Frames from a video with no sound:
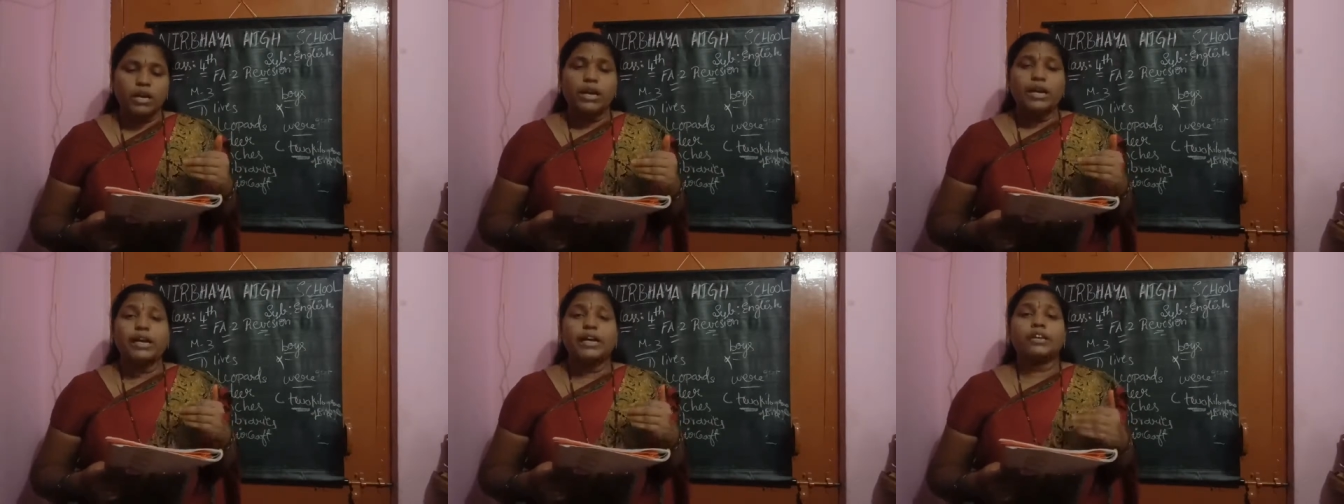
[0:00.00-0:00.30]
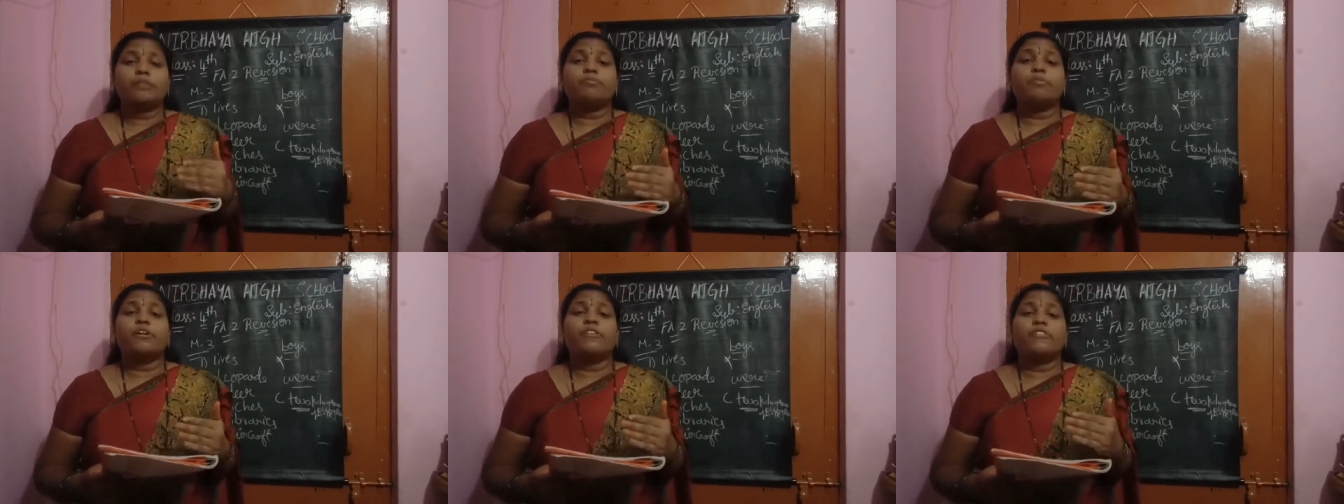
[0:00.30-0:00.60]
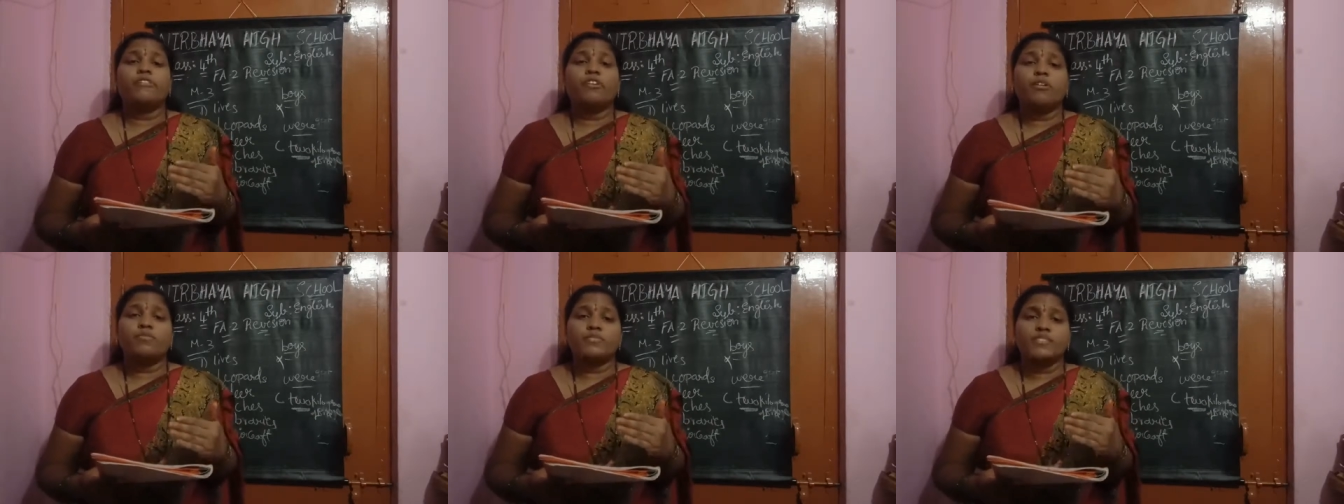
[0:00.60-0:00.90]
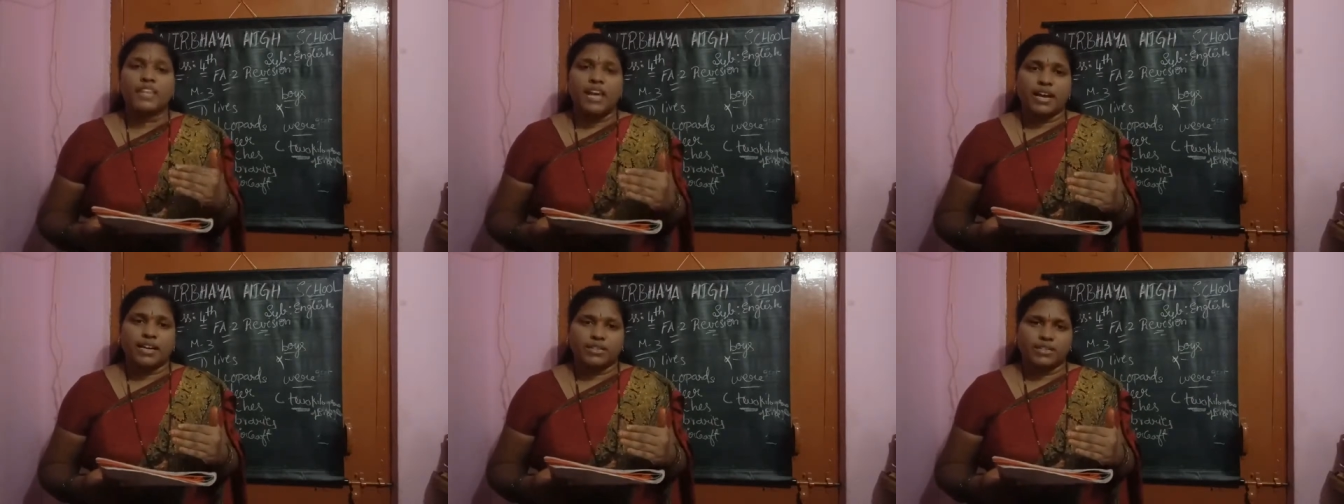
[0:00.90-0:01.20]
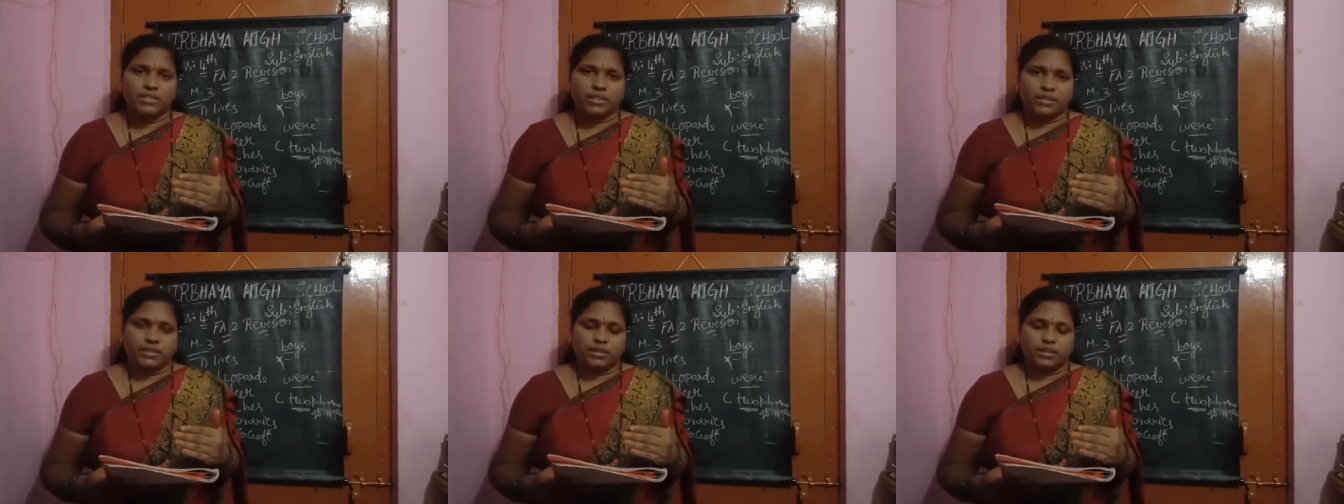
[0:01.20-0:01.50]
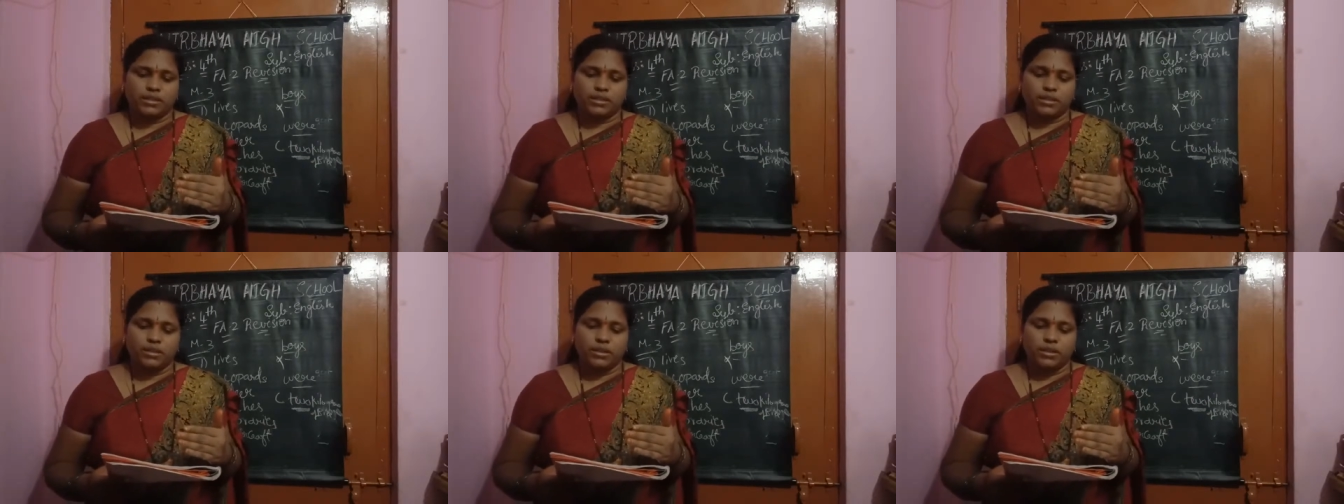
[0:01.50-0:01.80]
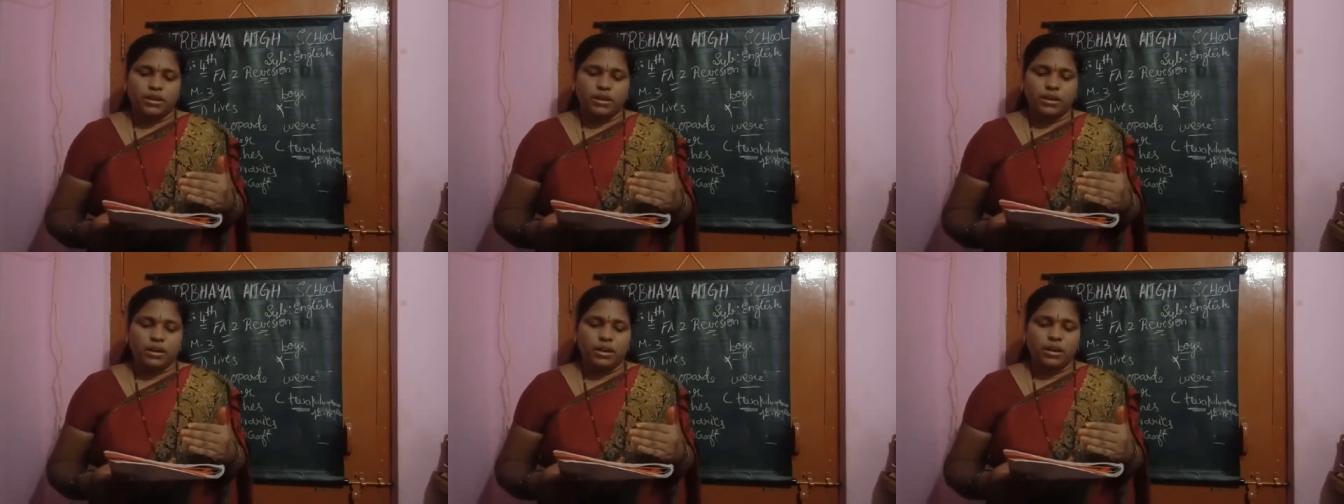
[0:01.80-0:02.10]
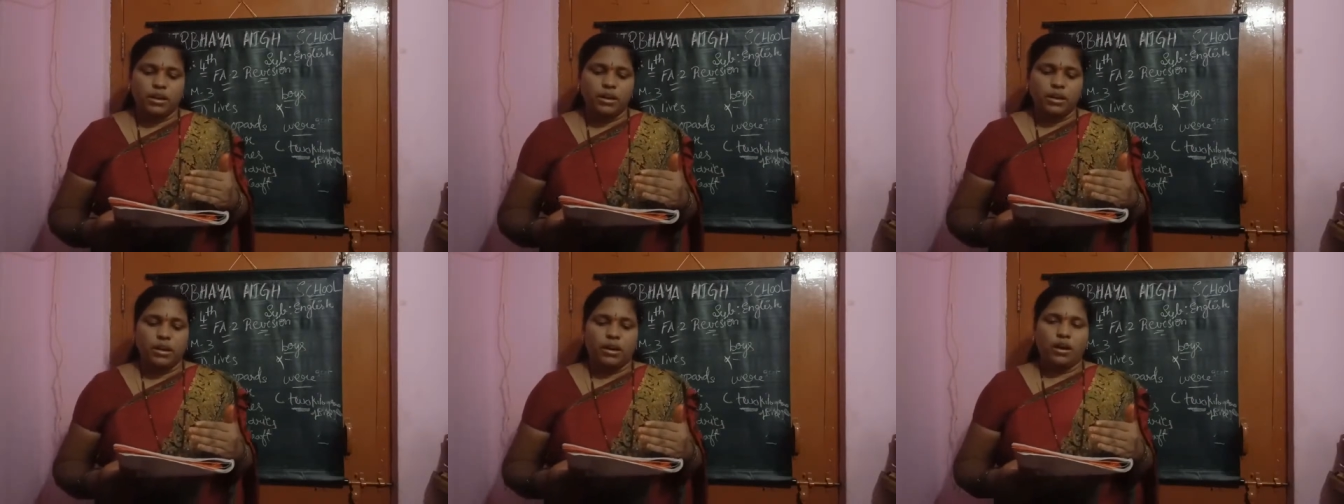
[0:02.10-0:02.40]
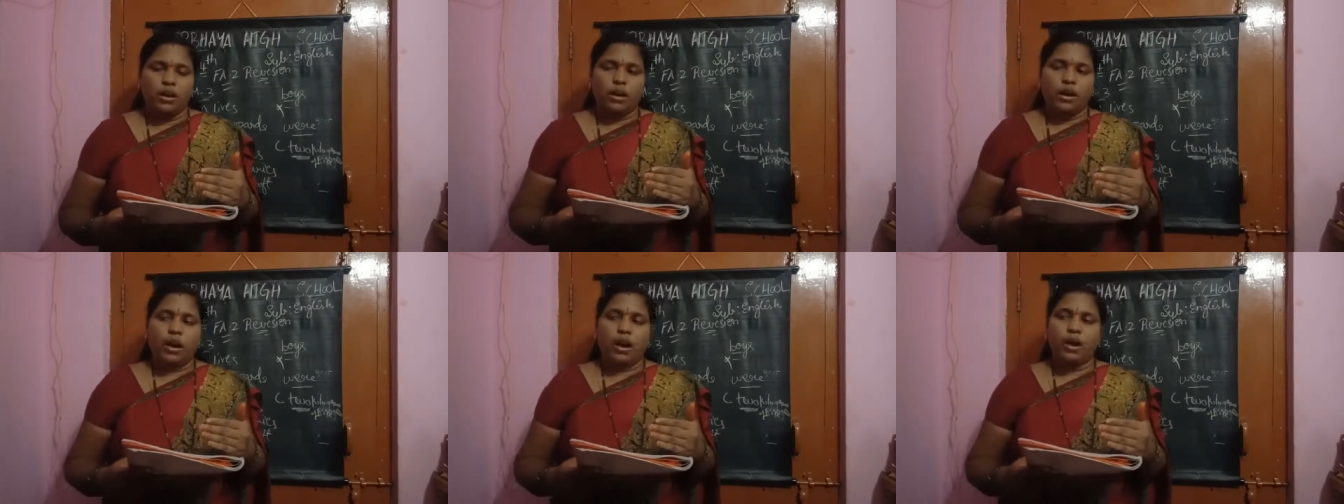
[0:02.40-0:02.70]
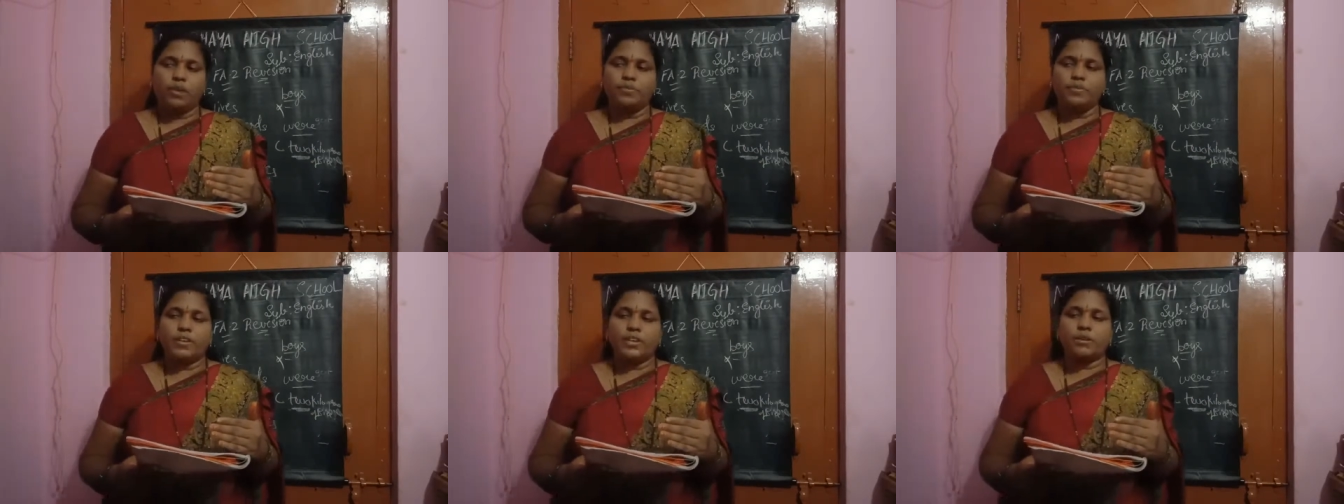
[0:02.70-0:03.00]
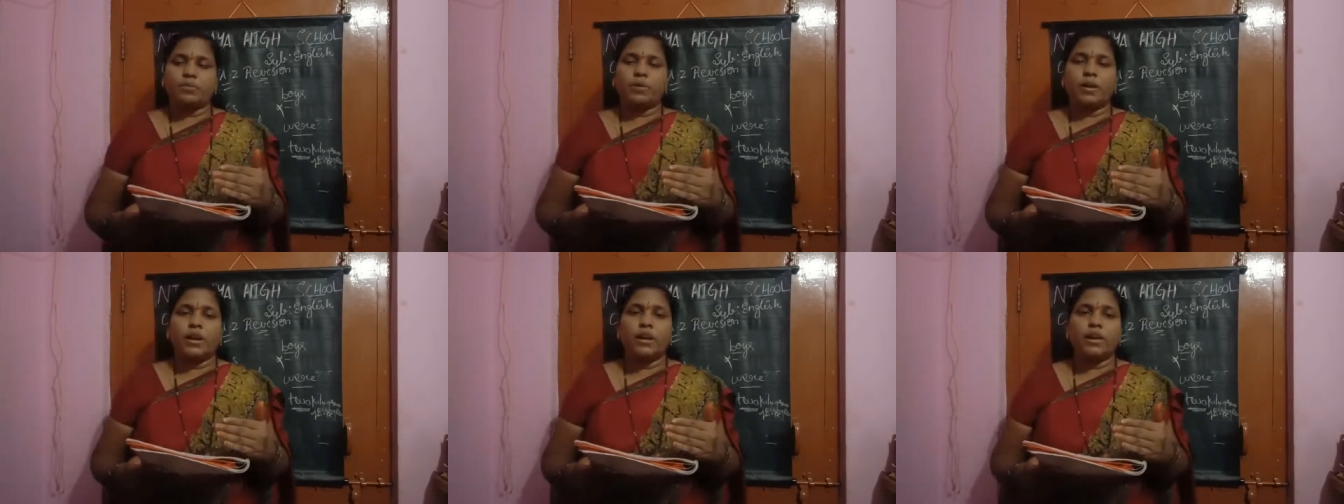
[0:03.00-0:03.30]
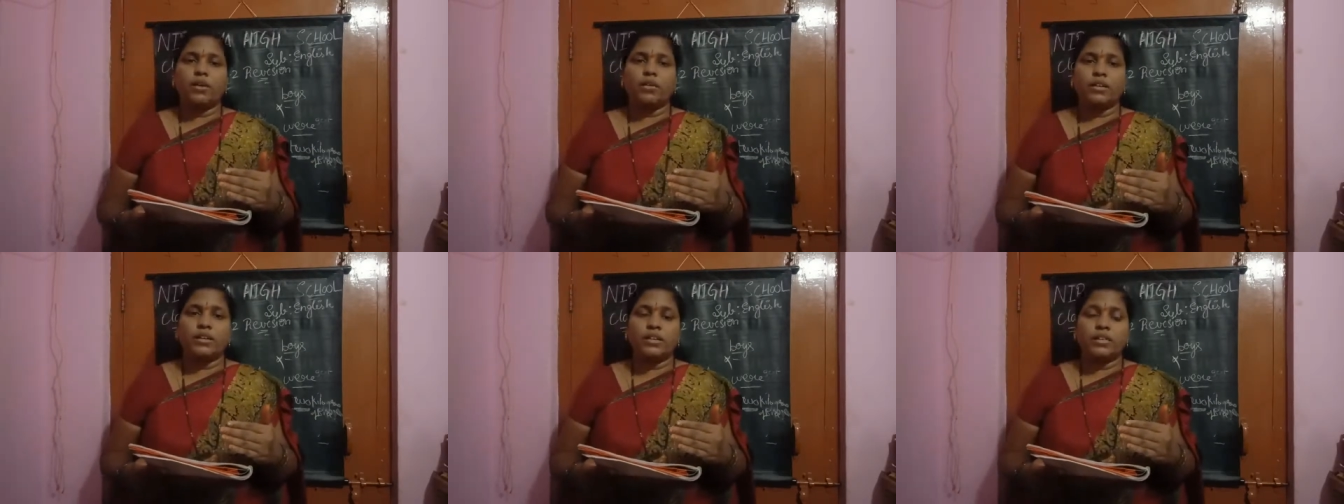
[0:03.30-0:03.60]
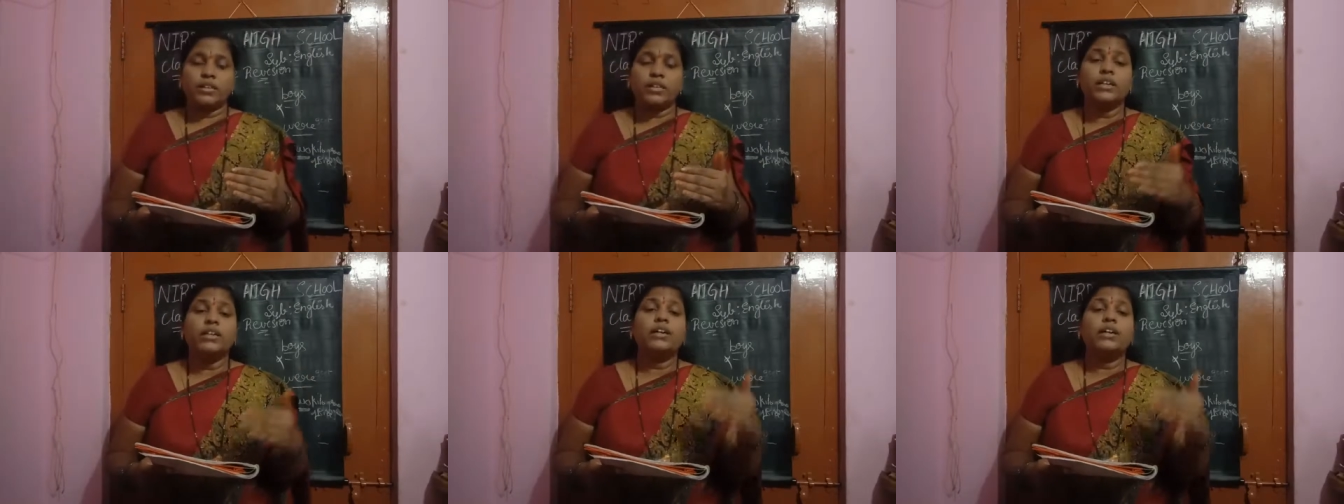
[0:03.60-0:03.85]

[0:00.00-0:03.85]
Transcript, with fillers: It performs action. Object pronoun, it